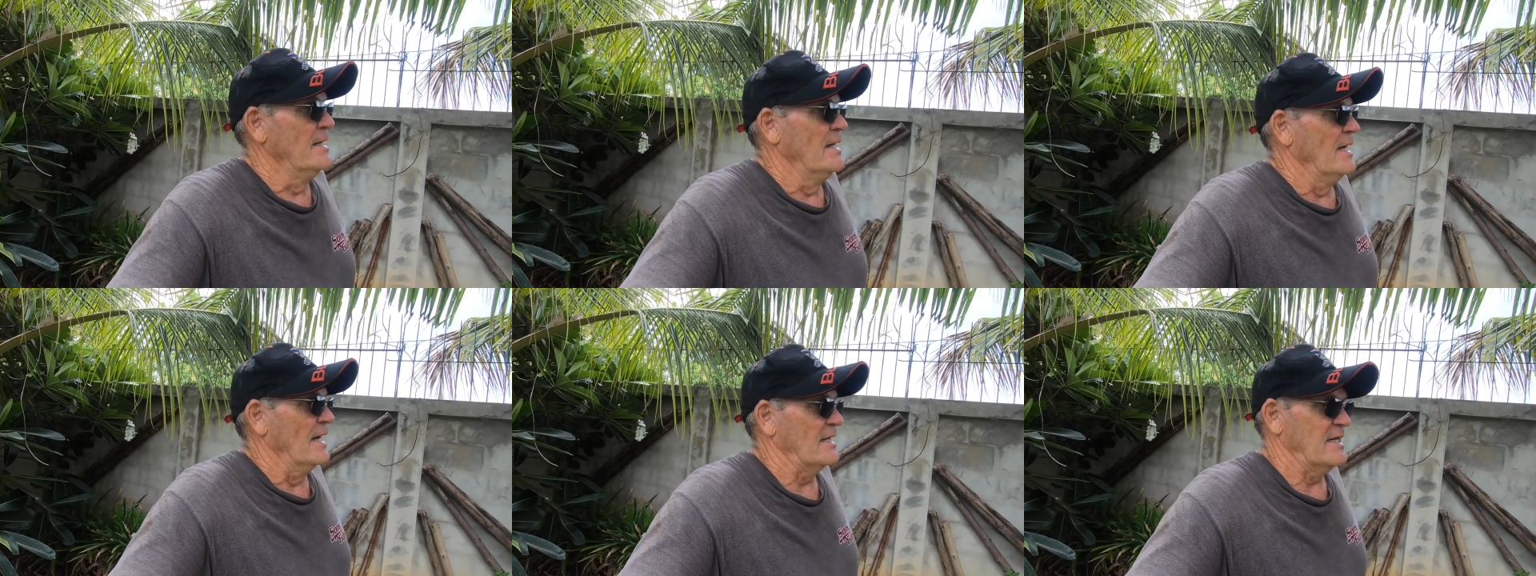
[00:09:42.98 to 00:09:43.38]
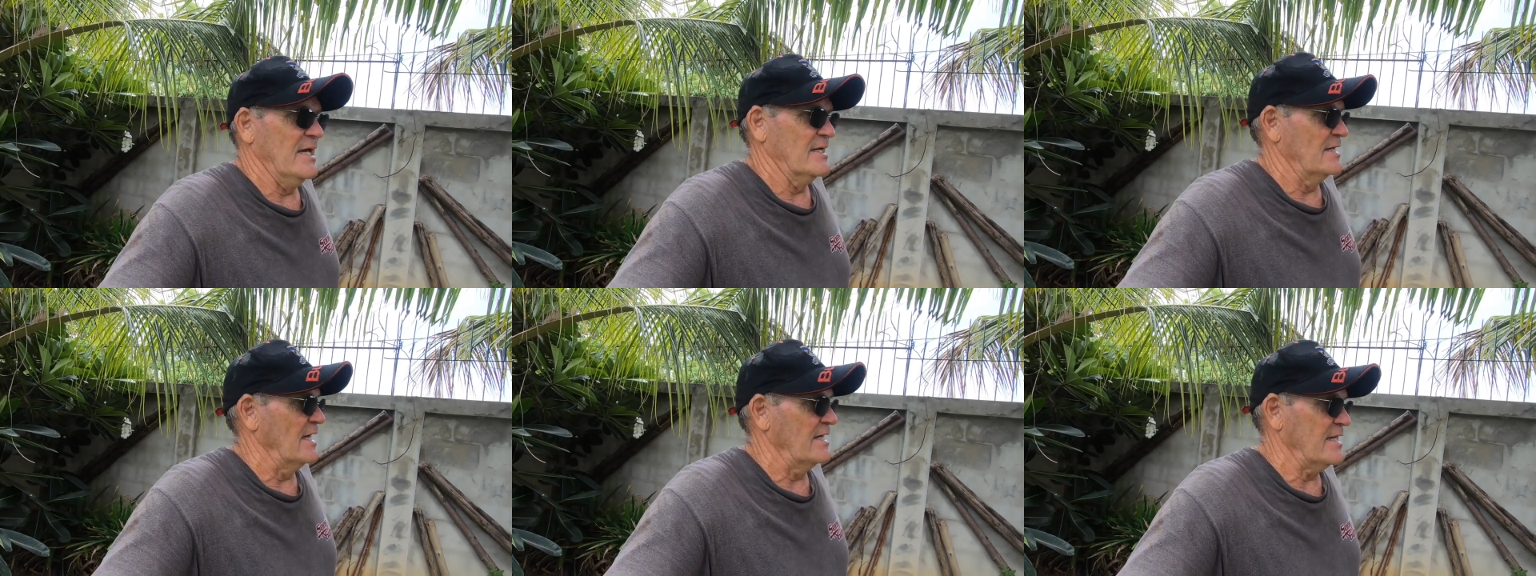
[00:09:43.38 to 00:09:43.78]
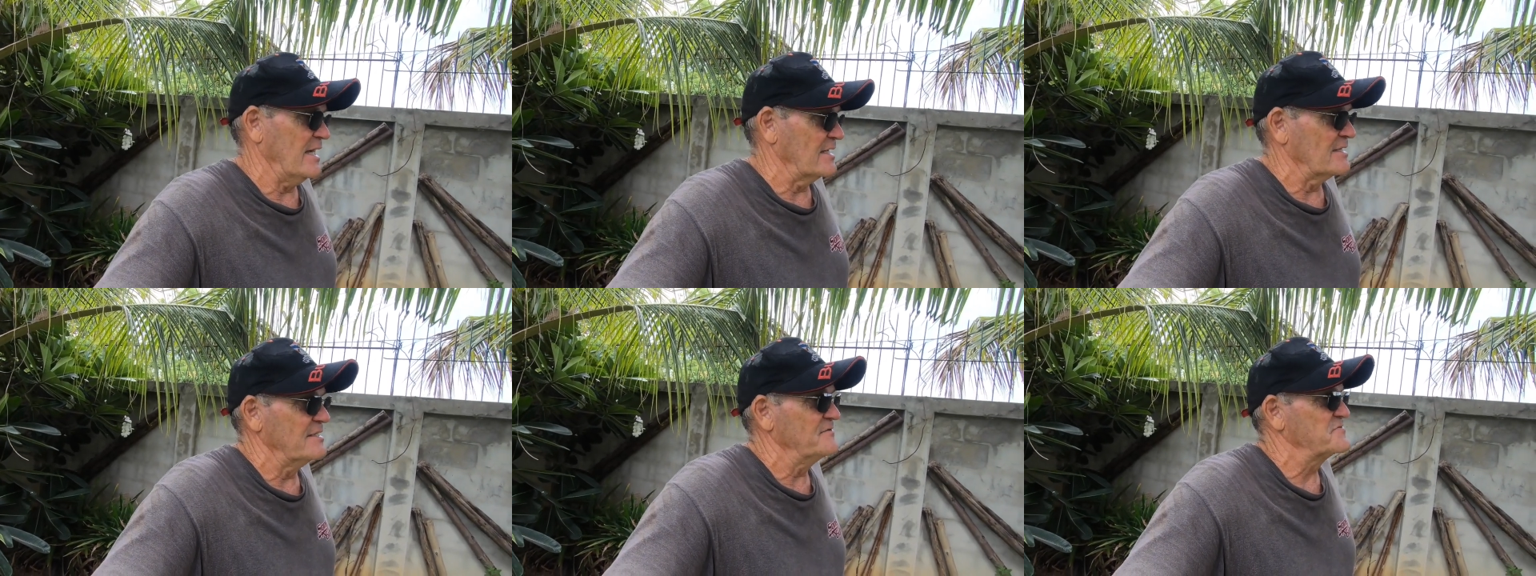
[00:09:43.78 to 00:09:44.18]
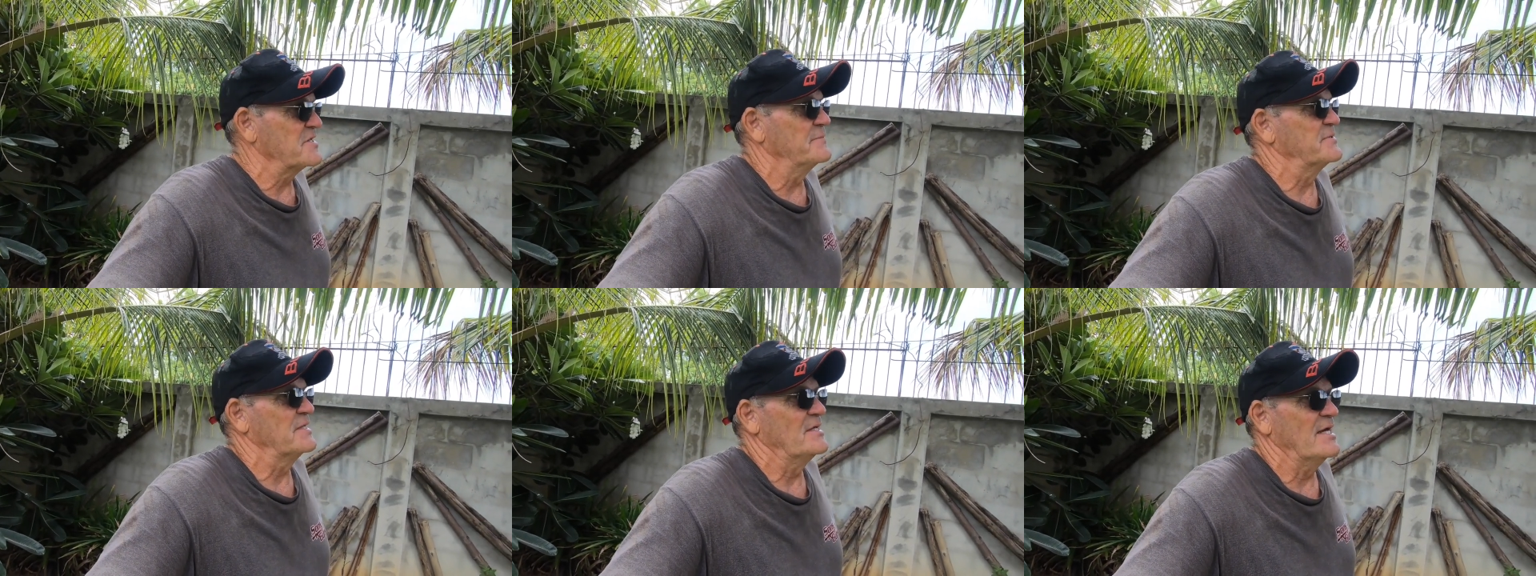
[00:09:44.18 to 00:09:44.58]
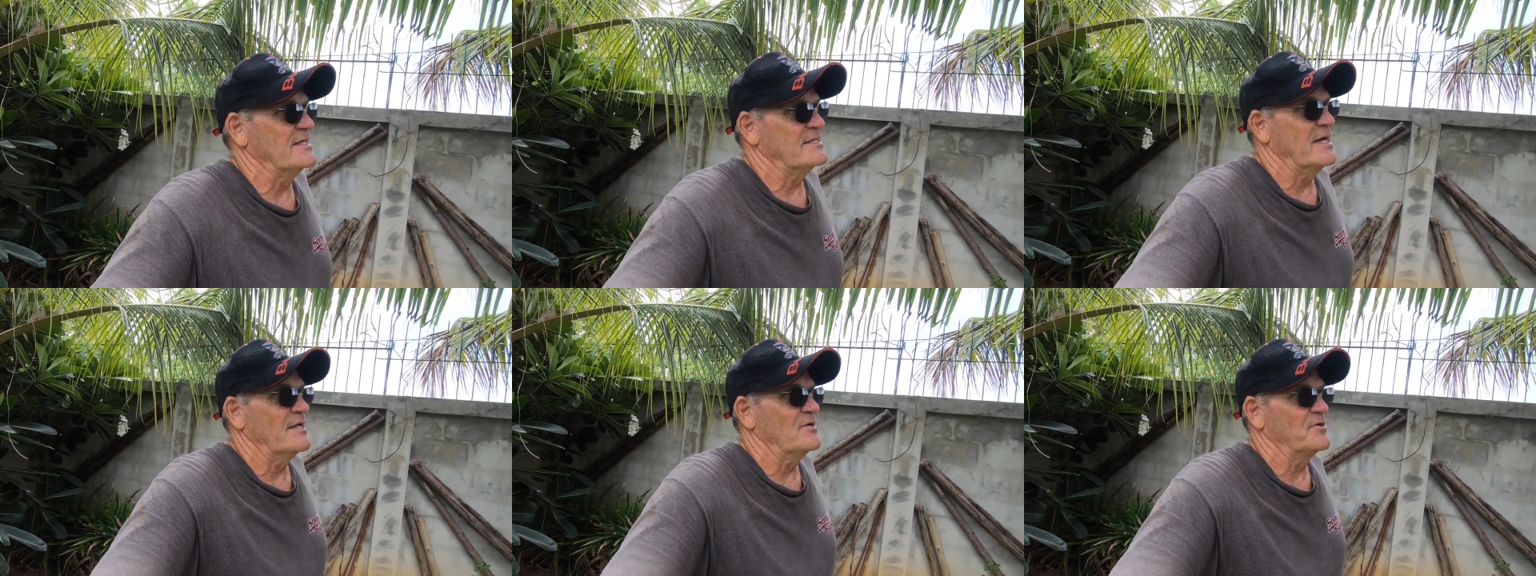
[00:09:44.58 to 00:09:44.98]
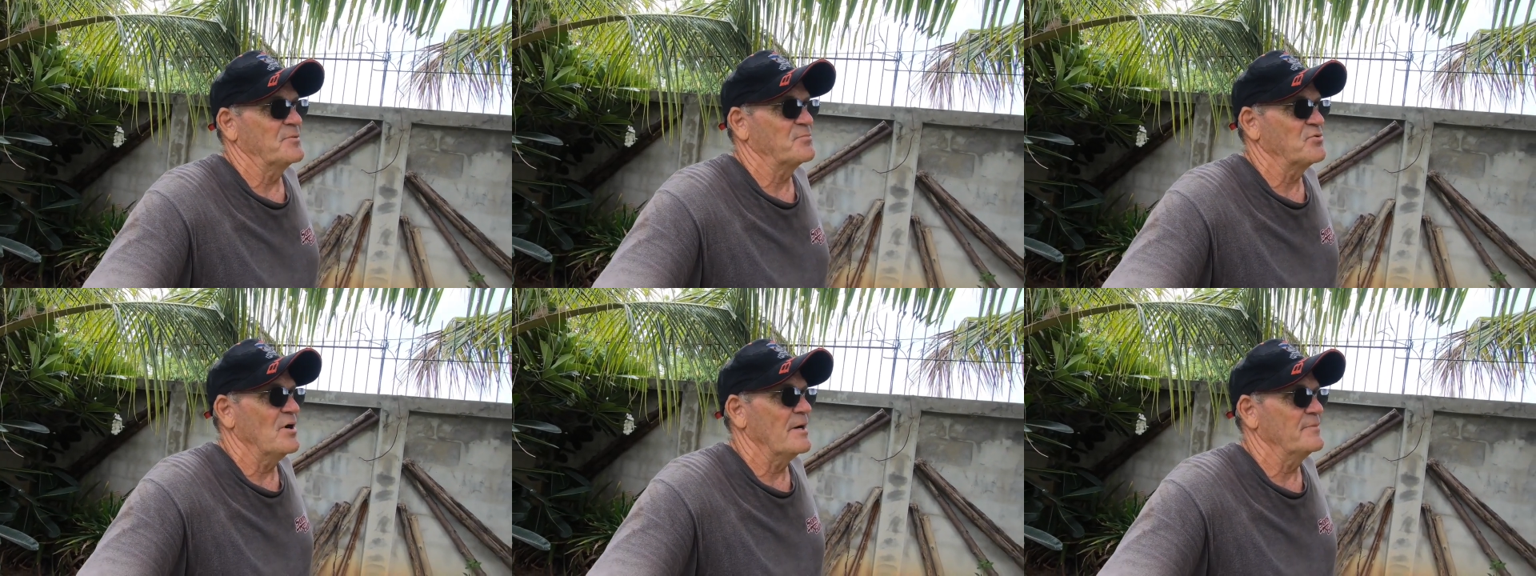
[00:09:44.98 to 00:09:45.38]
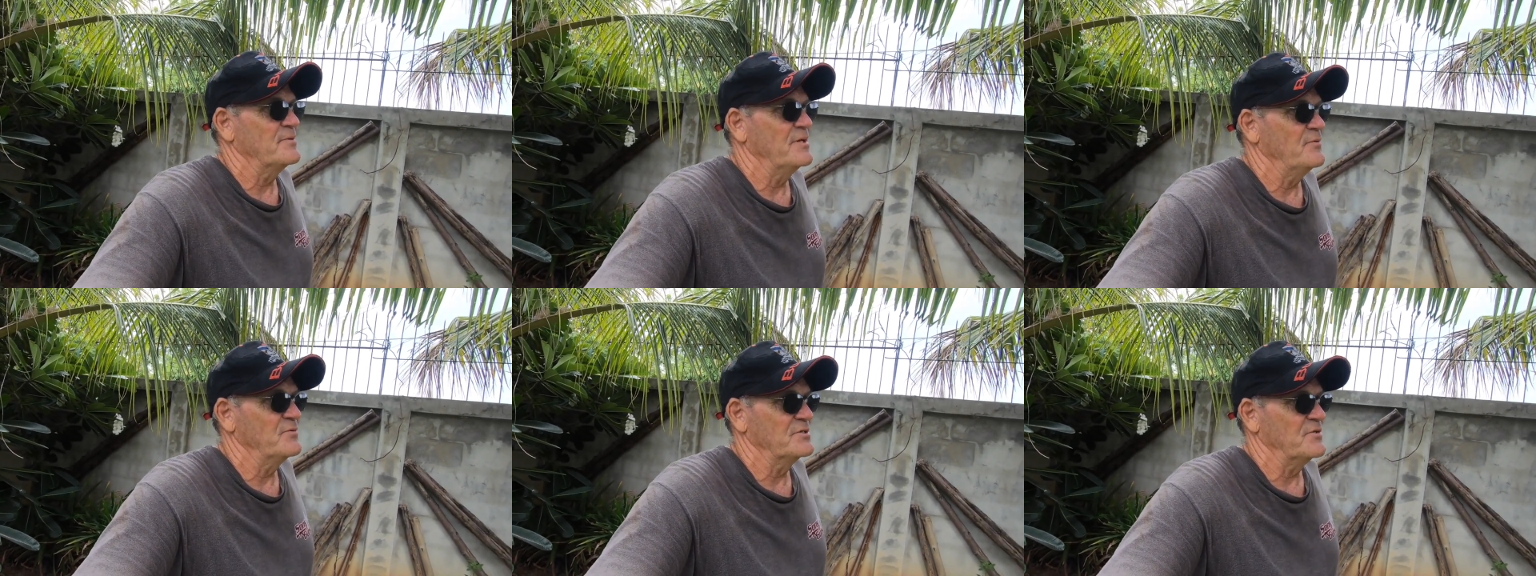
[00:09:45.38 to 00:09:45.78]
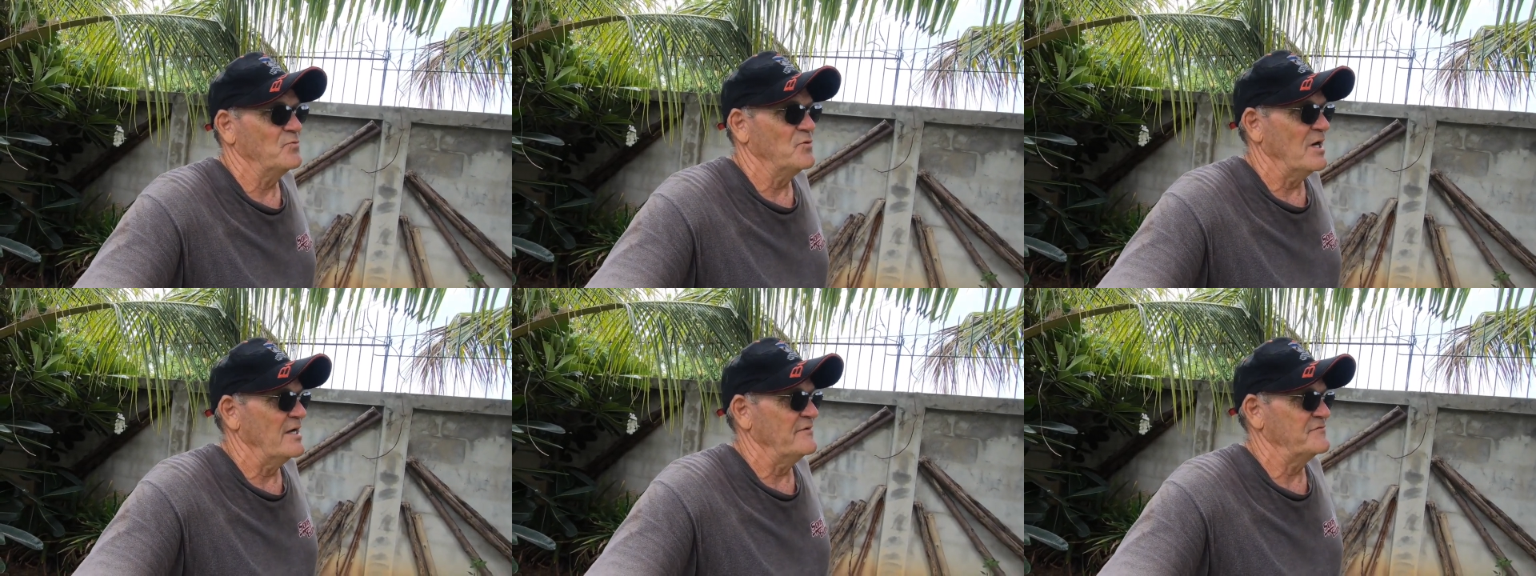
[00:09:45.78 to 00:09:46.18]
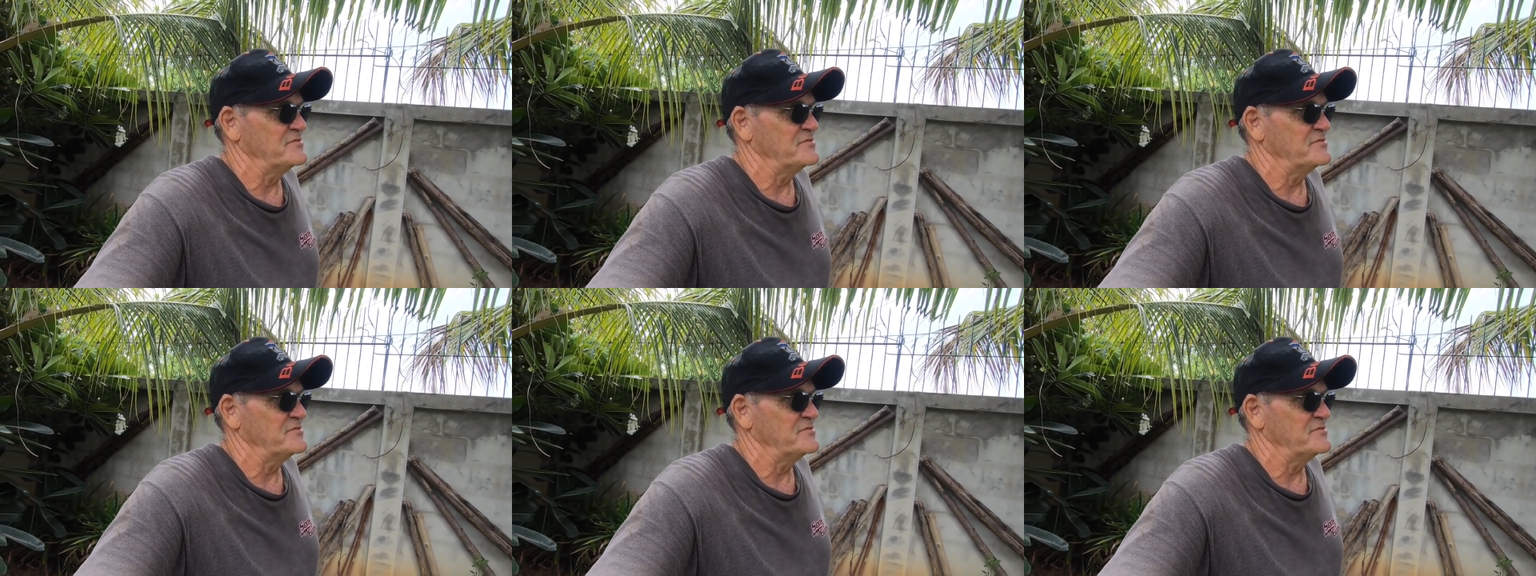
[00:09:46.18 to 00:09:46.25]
I can't leave something like that on the property with the wife.